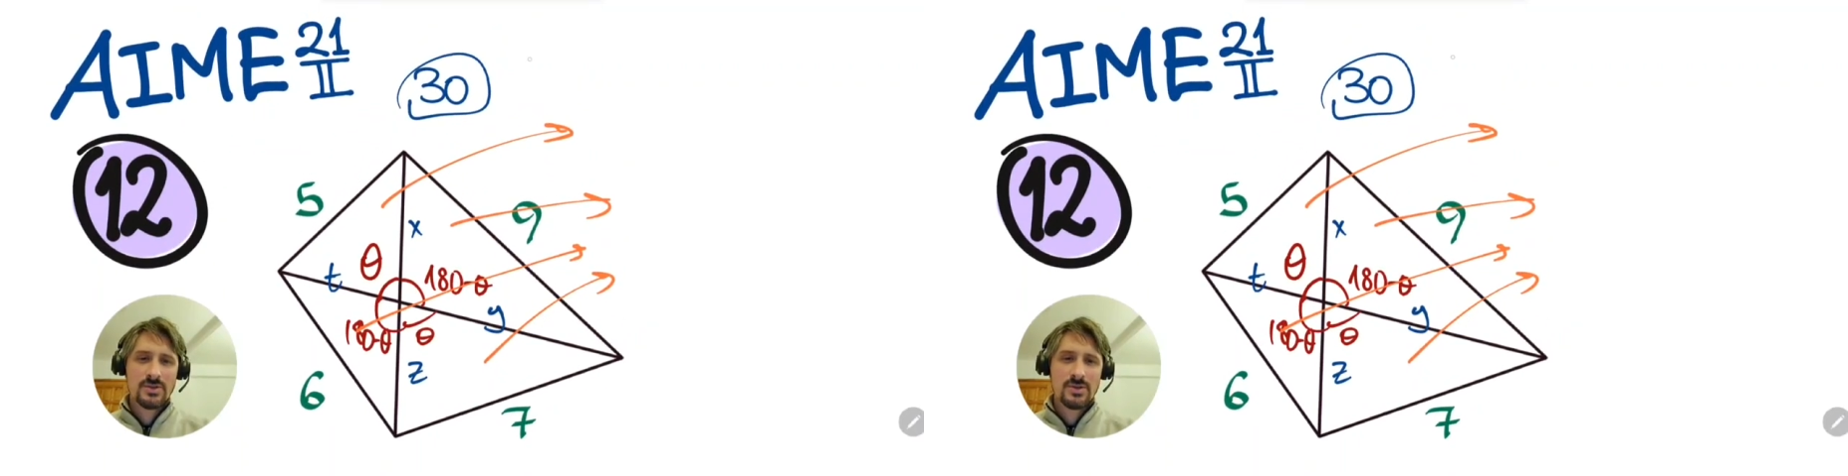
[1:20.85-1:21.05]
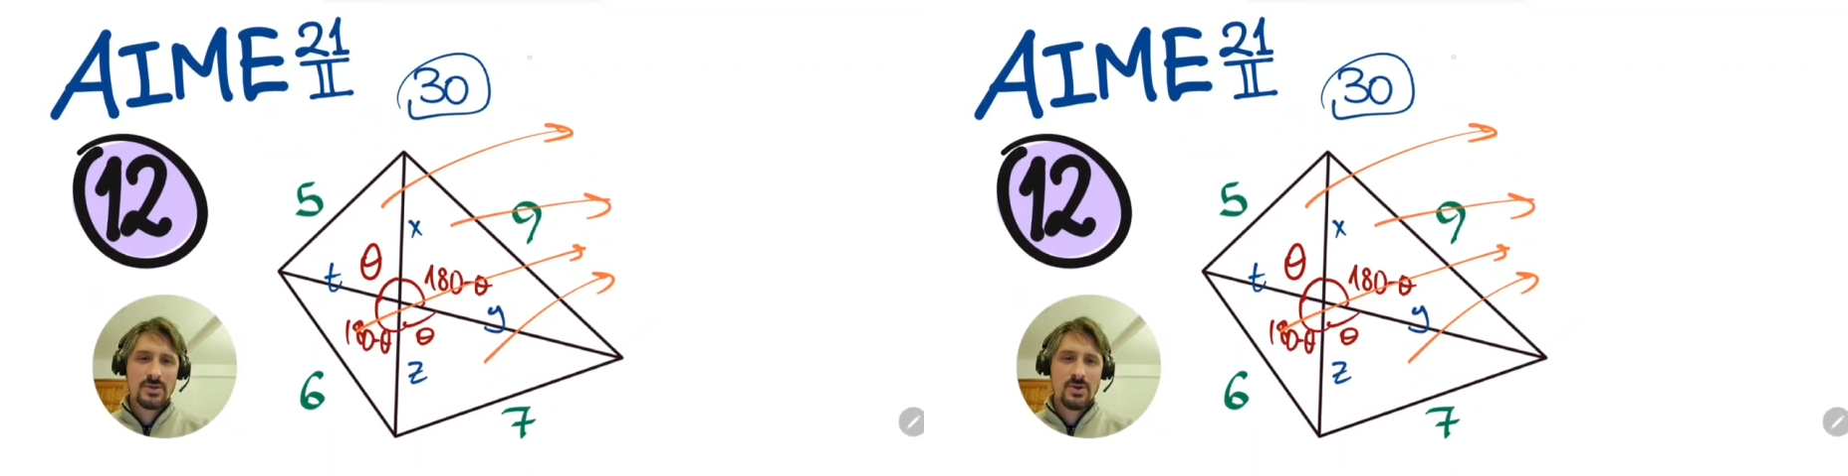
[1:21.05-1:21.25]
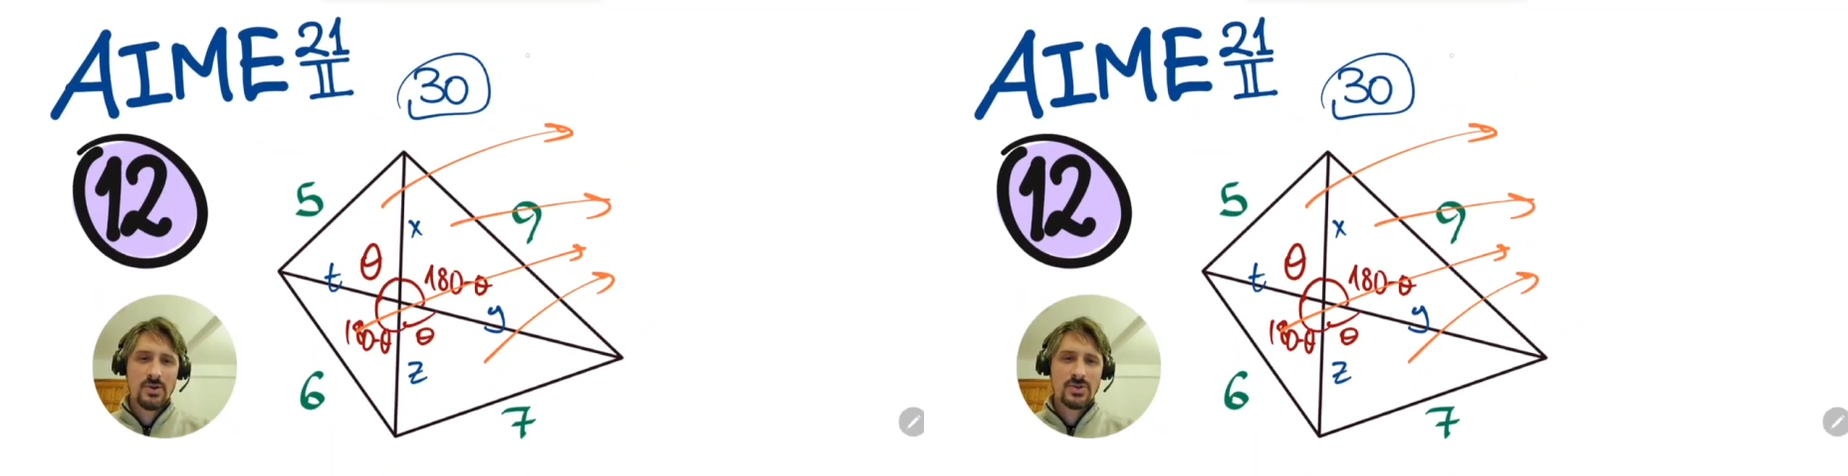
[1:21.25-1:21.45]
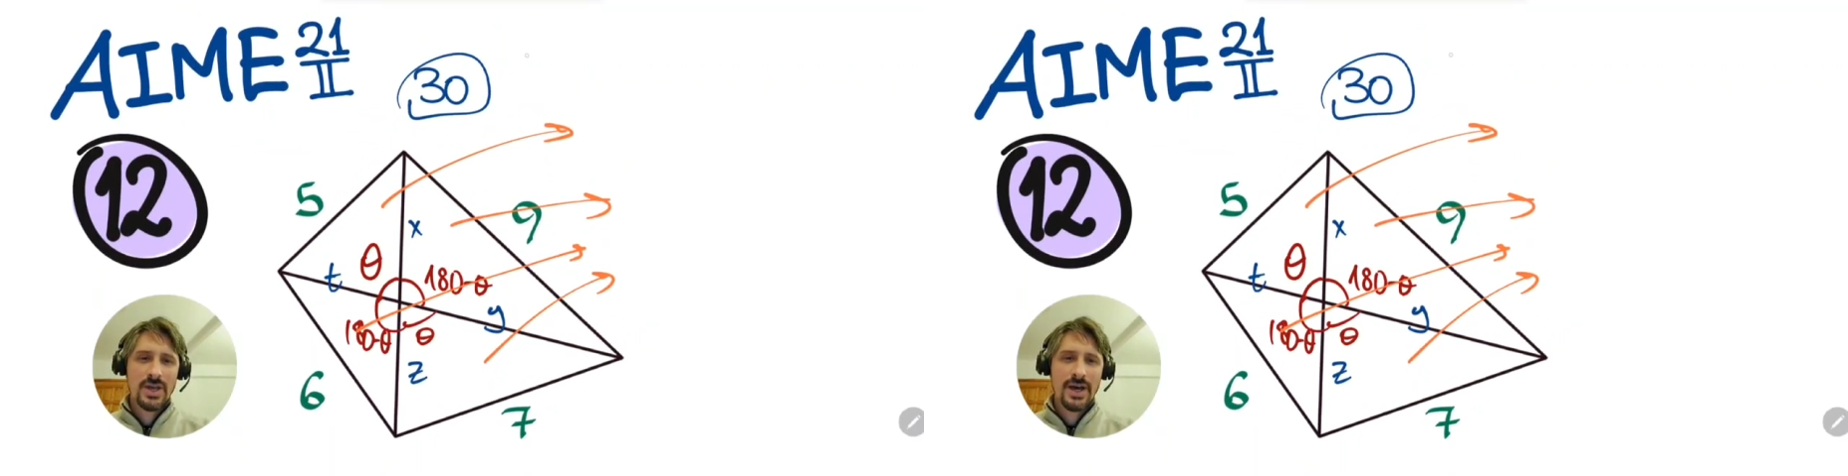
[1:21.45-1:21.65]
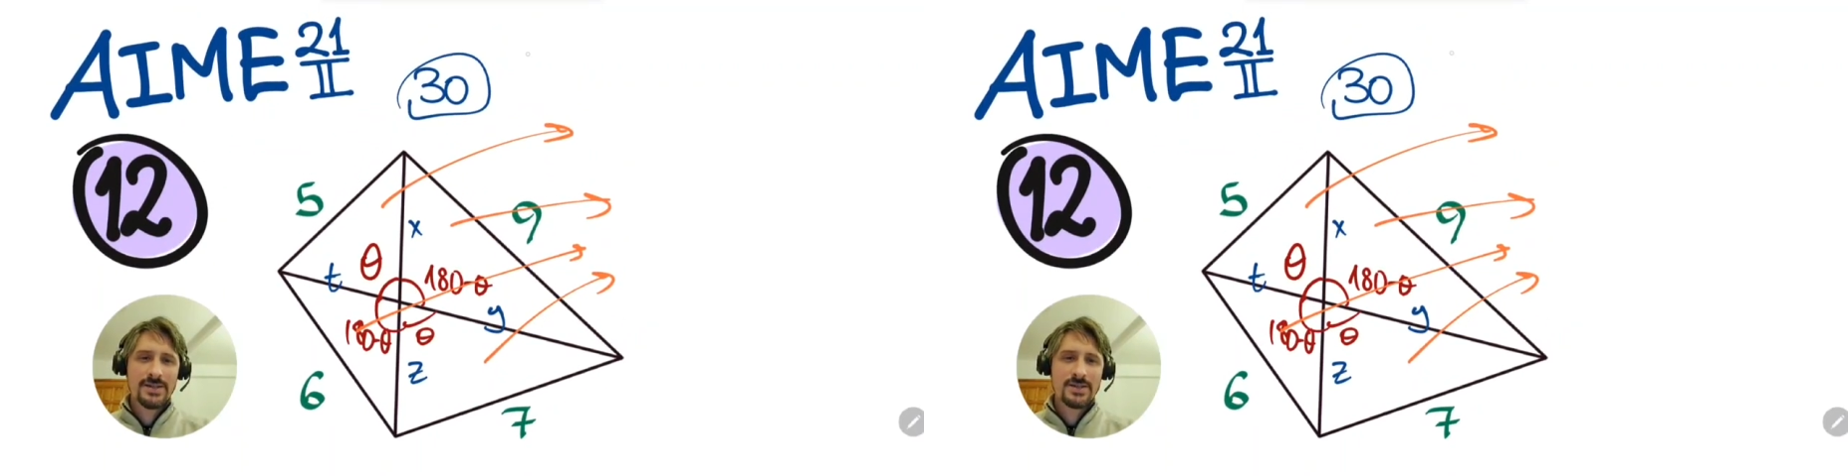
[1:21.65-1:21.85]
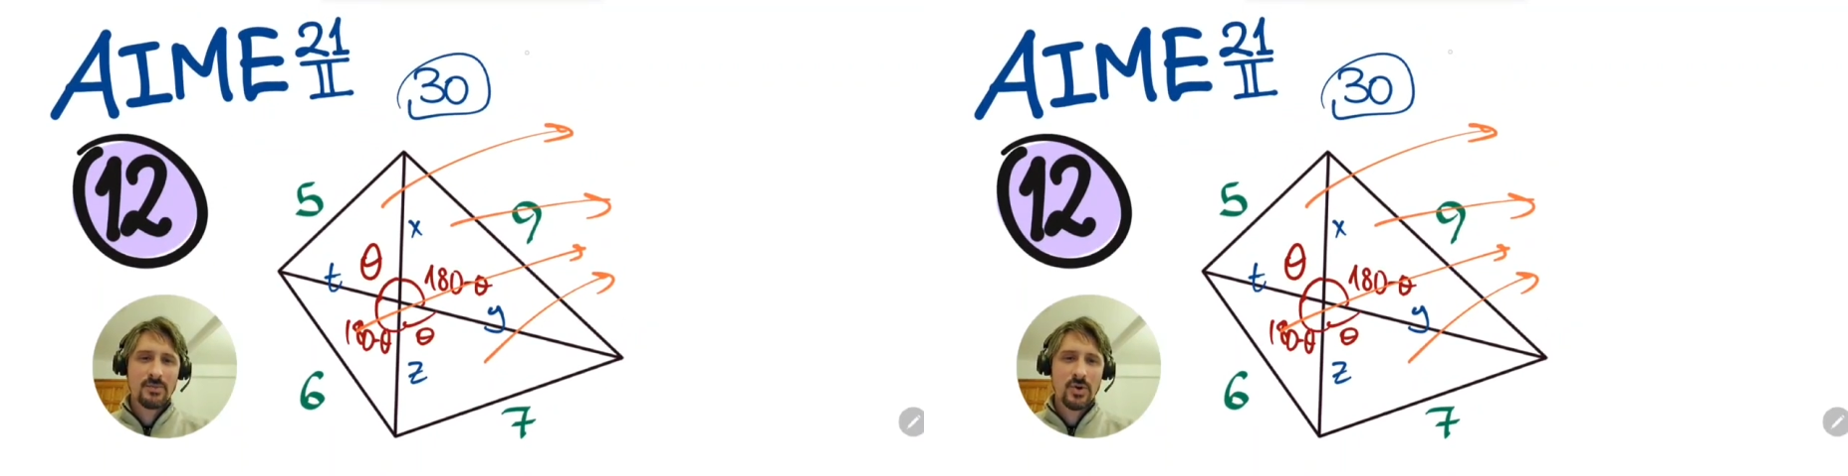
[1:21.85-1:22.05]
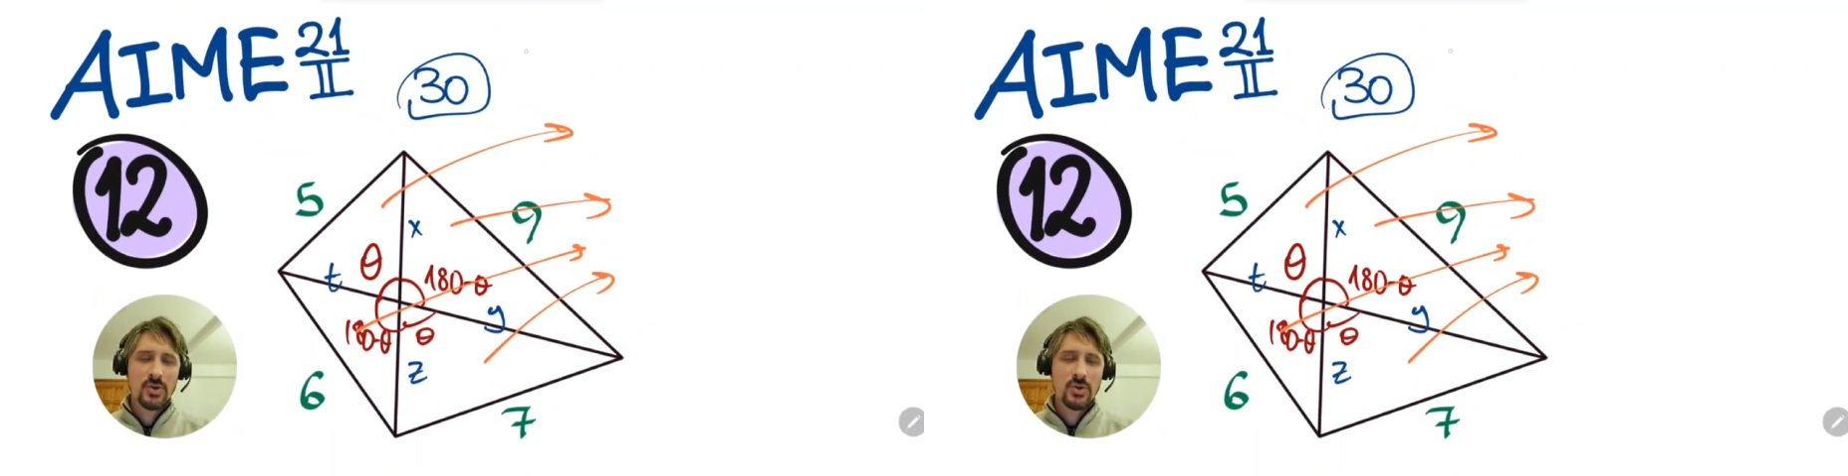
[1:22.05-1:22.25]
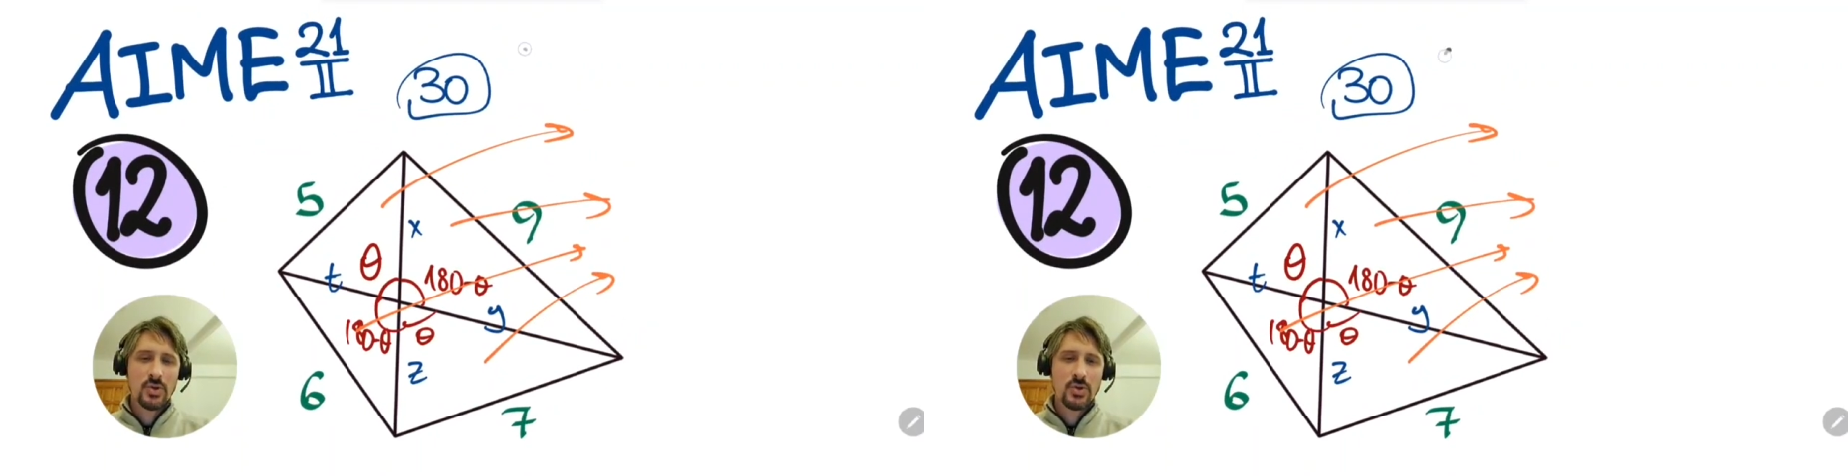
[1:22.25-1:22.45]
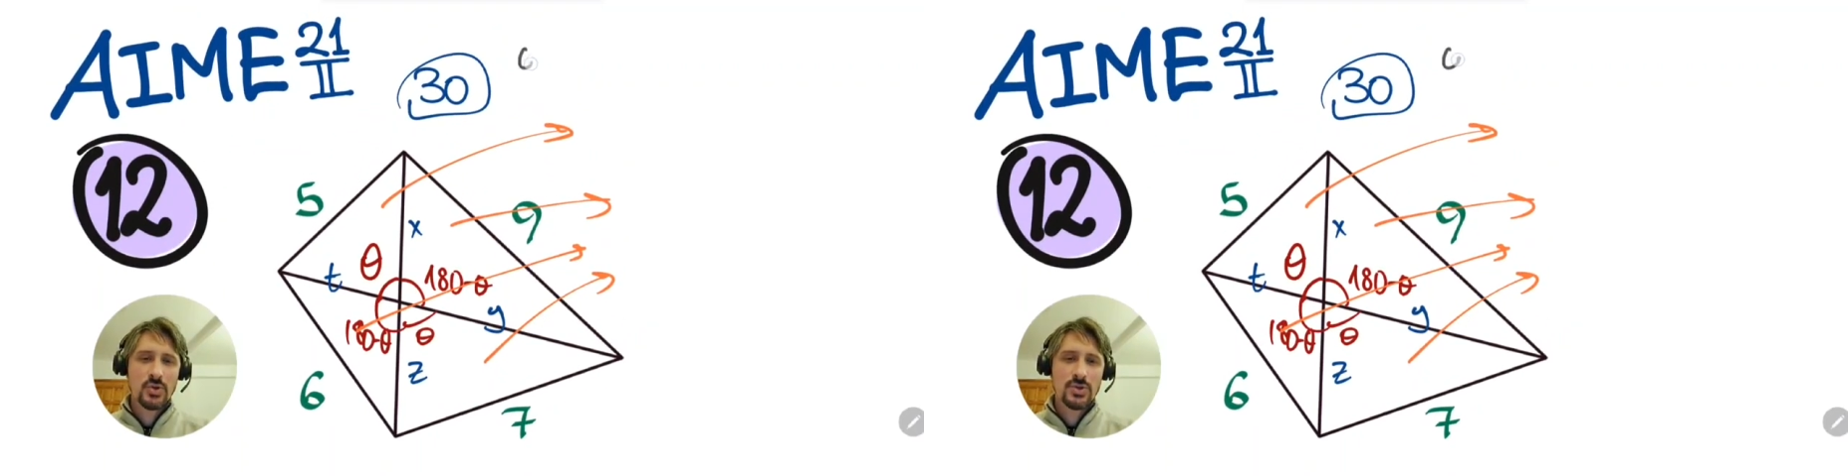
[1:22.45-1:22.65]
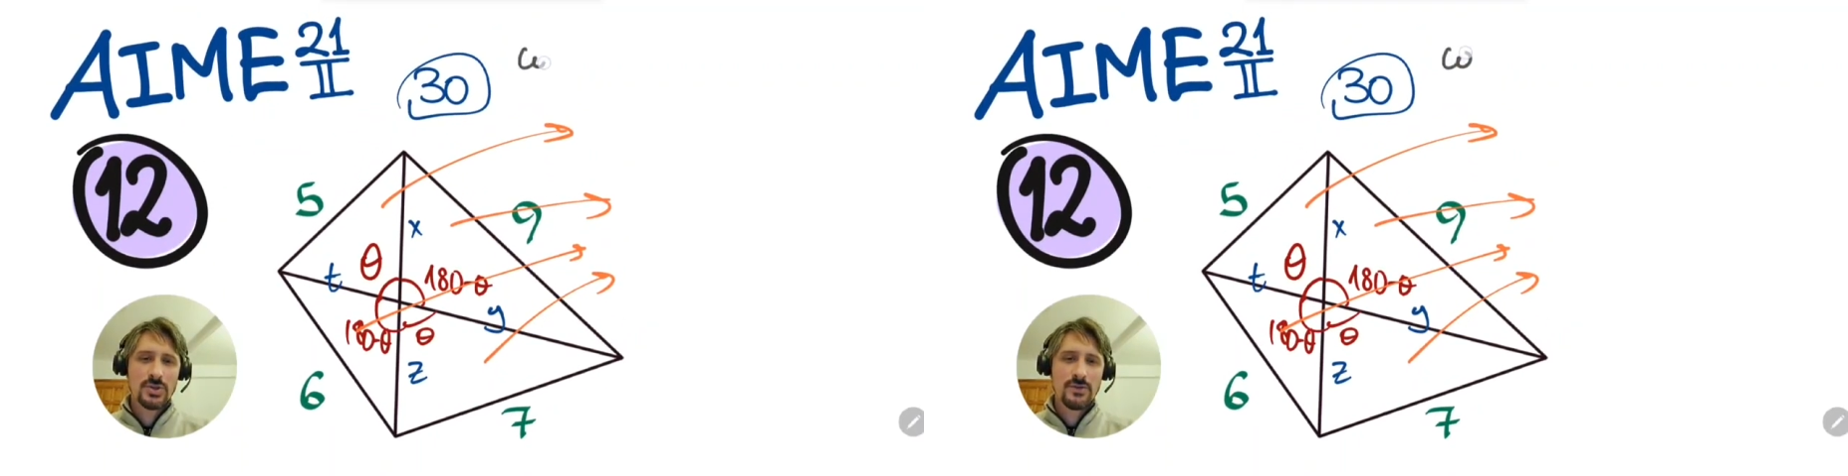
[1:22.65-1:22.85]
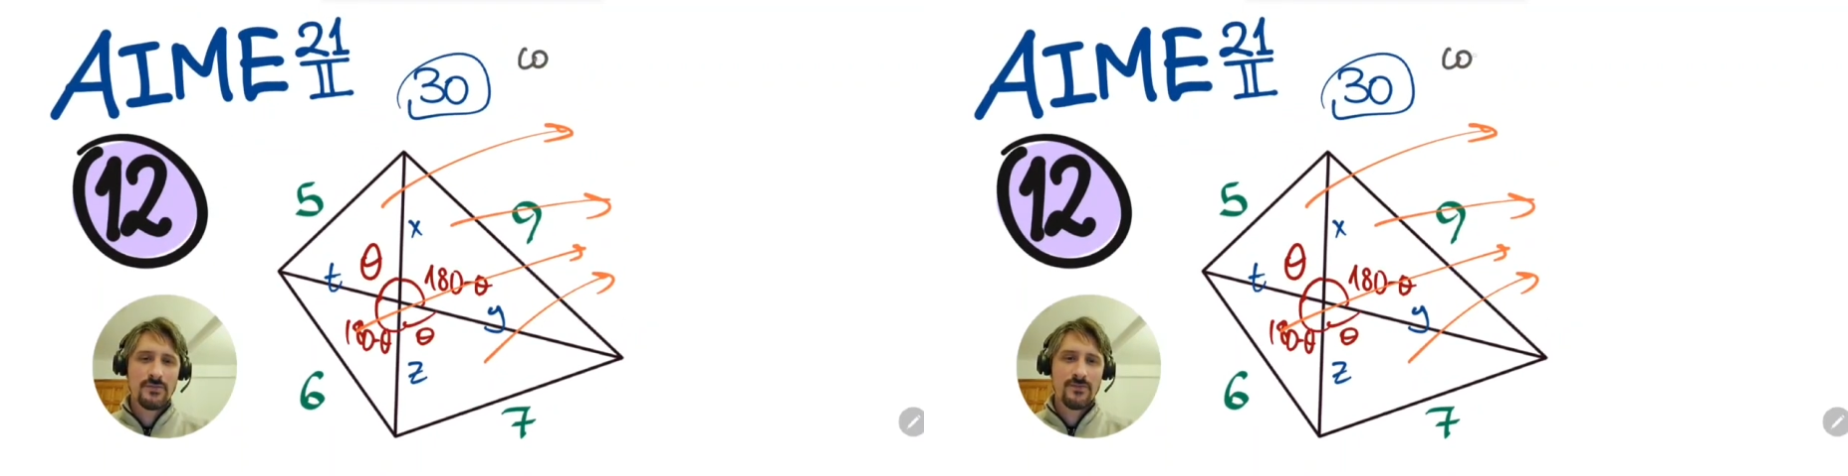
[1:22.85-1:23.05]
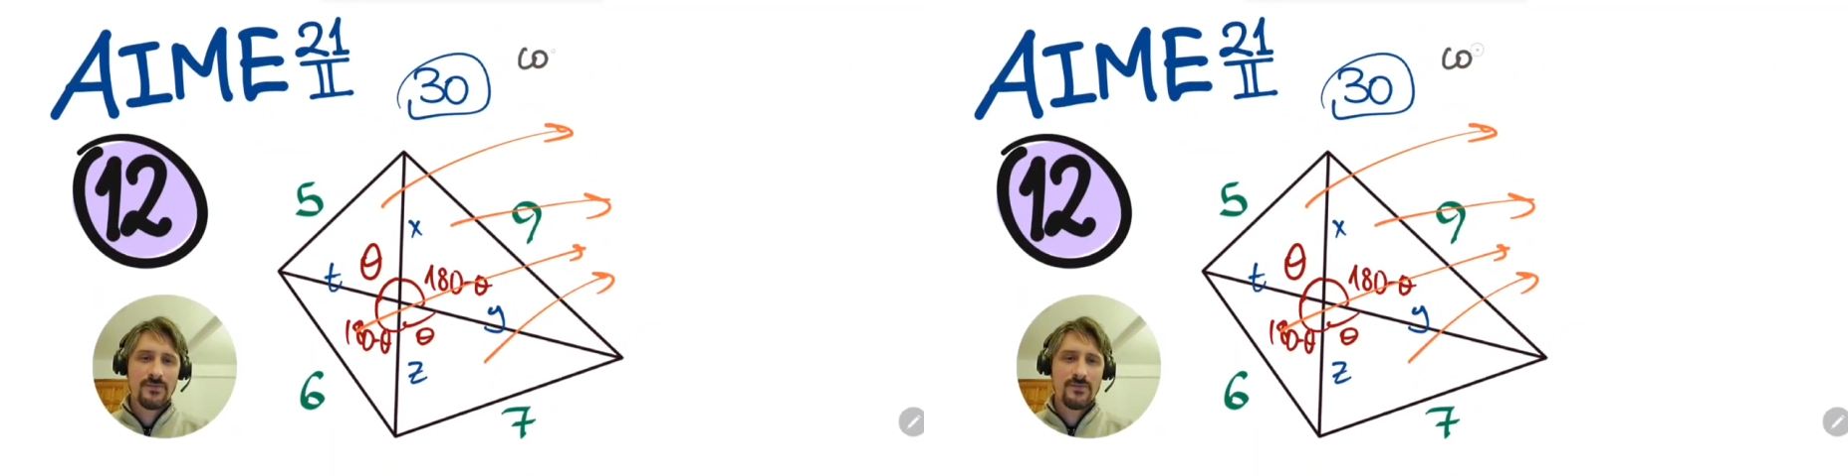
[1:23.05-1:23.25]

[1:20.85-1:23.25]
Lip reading: cosines, I'm going to use the